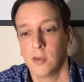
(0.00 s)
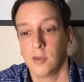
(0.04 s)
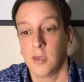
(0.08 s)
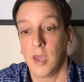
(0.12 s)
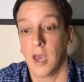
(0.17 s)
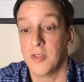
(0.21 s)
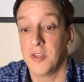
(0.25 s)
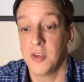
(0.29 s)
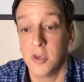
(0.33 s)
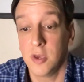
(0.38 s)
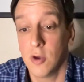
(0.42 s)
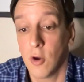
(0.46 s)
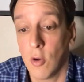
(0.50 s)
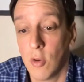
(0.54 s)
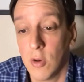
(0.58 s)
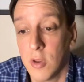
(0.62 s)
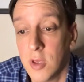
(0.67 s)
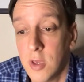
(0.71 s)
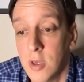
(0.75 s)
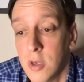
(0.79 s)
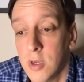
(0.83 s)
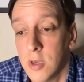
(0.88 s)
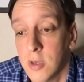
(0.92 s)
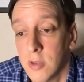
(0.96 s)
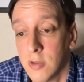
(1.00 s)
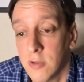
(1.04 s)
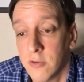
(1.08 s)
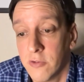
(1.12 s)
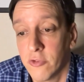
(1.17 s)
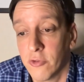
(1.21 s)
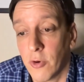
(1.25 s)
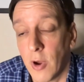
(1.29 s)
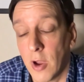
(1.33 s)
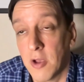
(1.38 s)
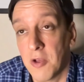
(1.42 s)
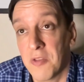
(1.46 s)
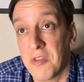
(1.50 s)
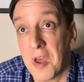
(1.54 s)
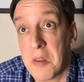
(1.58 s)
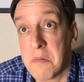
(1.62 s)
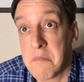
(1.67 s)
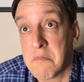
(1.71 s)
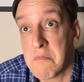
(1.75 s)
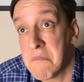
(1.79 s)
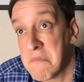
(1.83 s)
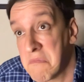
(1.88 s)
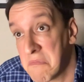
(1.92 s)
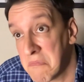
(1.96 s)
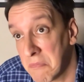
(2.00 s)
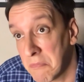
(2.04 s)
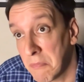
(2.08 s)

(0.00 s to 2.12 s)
Yeah, the only trial that